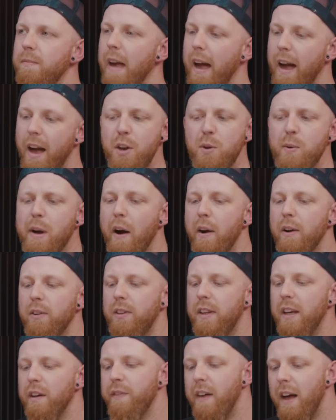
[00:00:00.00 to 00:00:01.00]
Yeah, and you
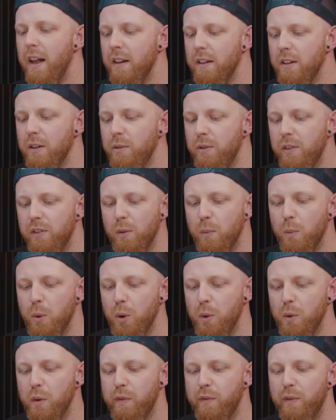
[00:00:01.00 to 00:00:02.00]
guarantee if that loses a
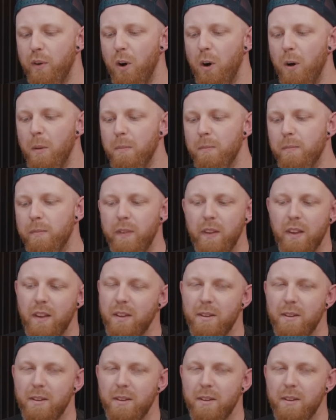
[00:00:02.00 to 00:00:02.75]
wound from